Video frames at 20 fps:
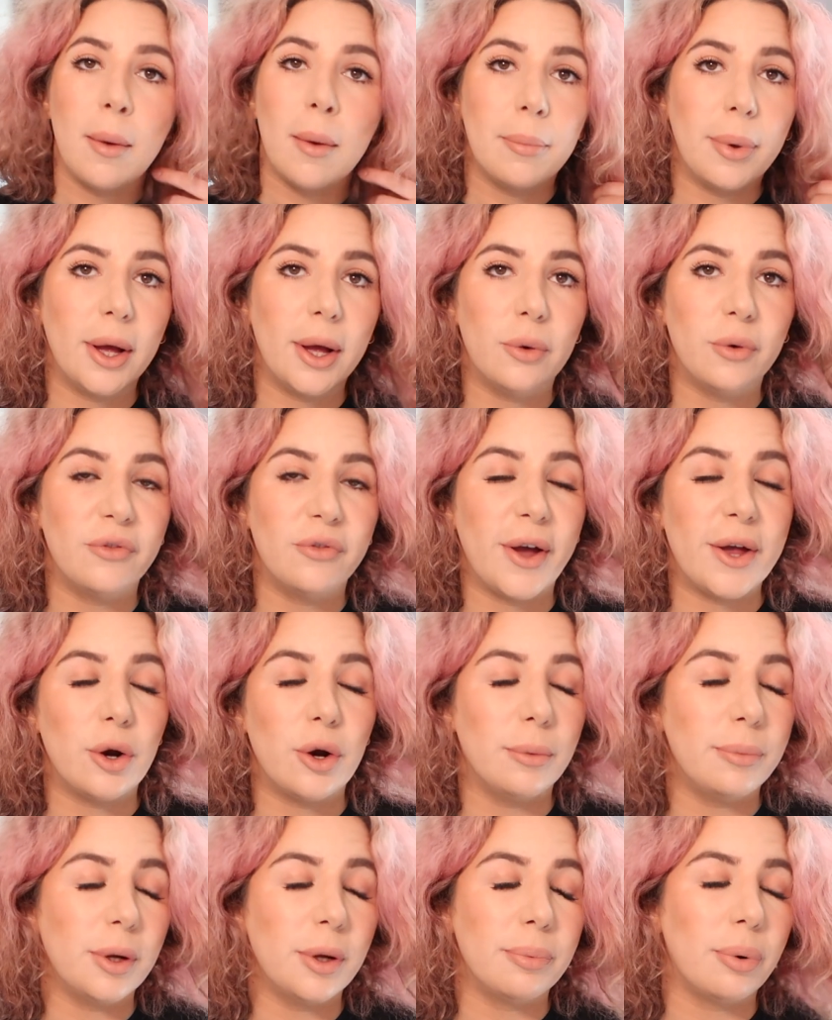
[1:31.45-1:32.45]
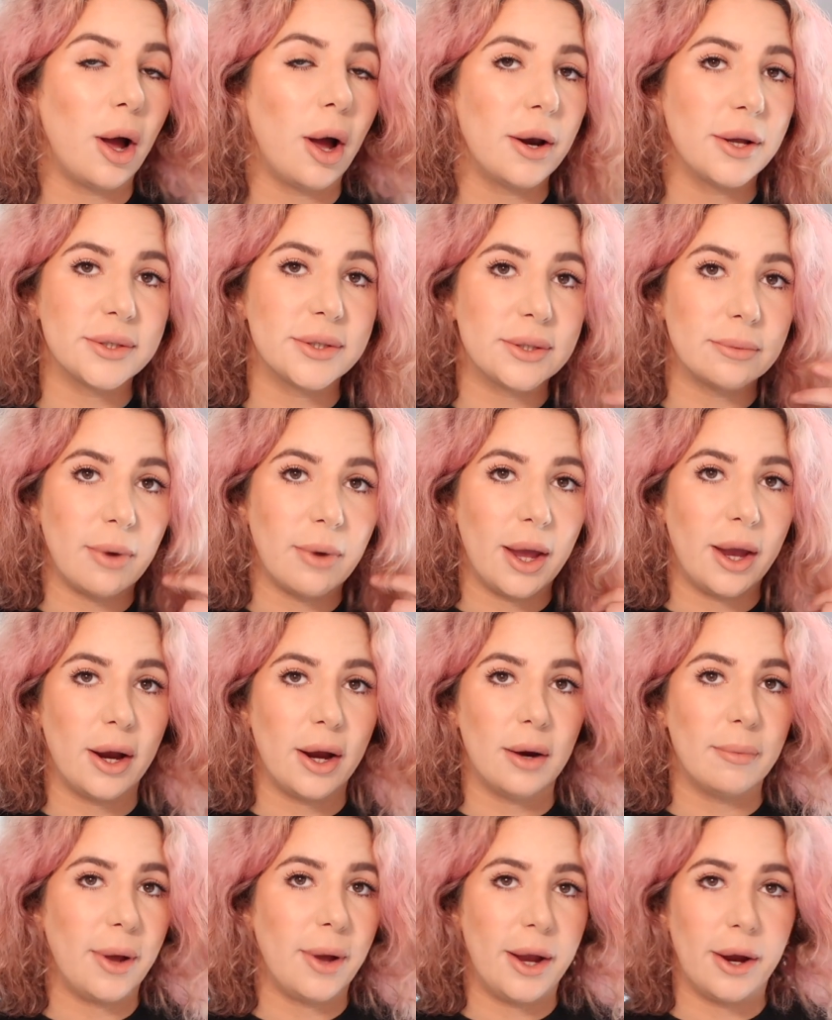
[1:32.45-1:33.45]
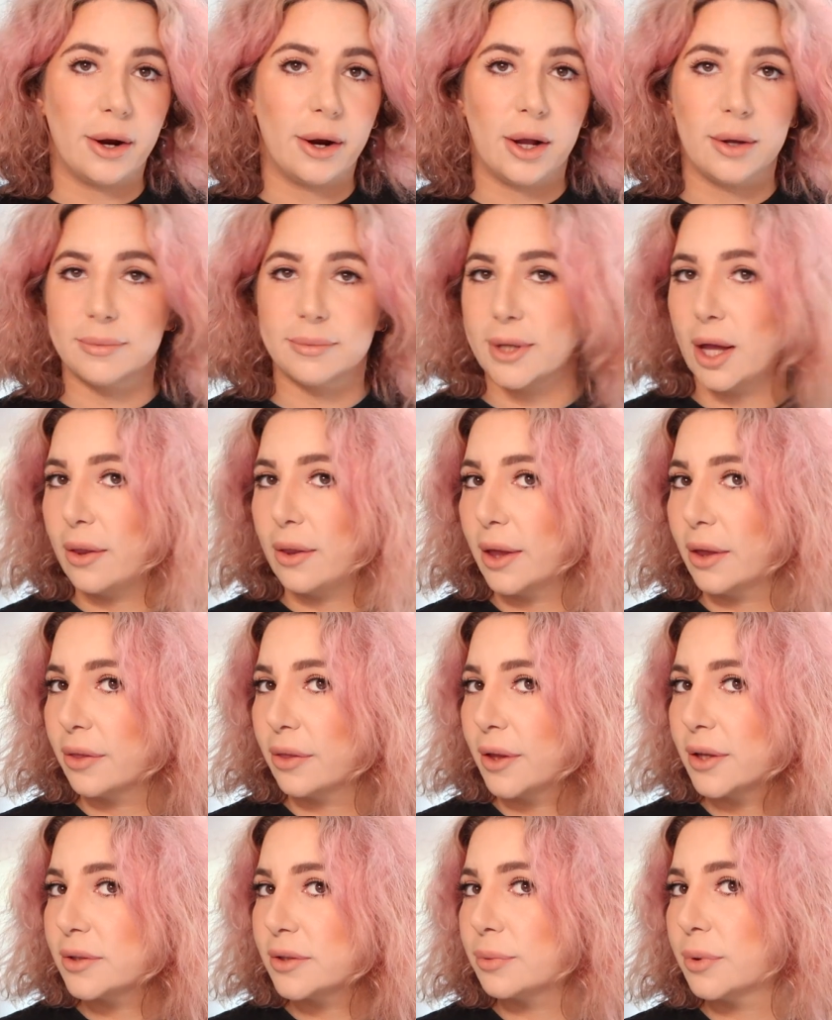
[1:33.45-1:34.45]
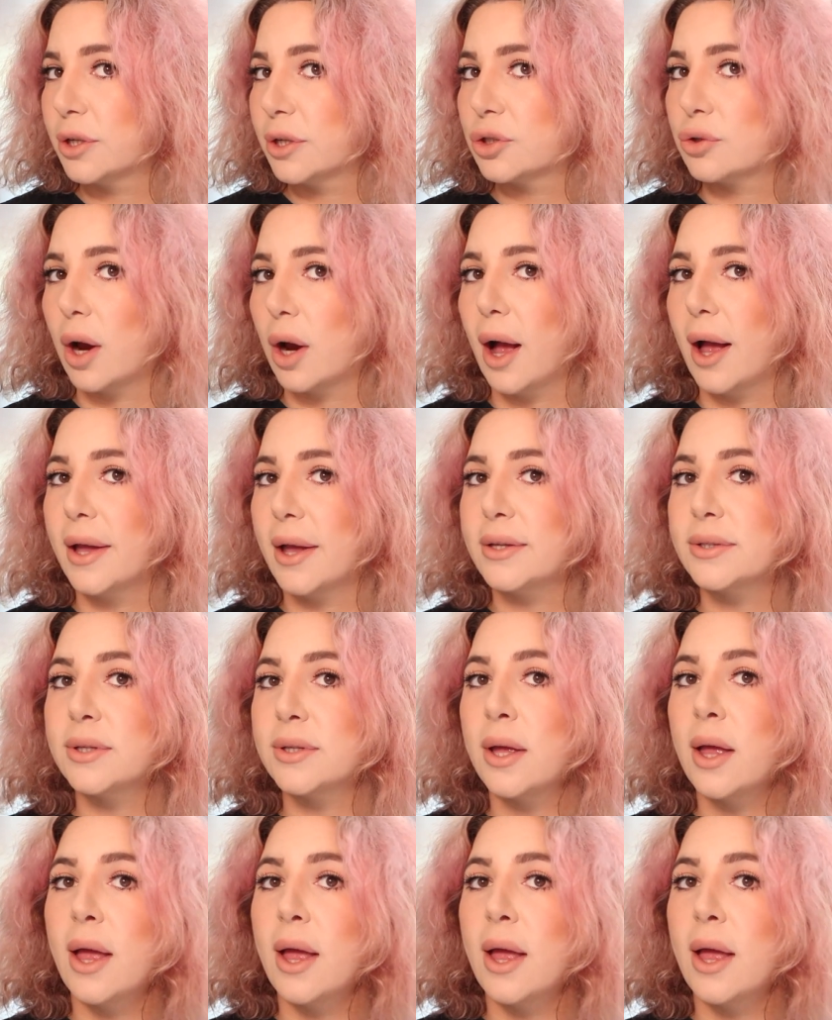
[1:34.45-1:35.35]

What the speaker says: but if I don't put products in my hair comes out like this when it dries.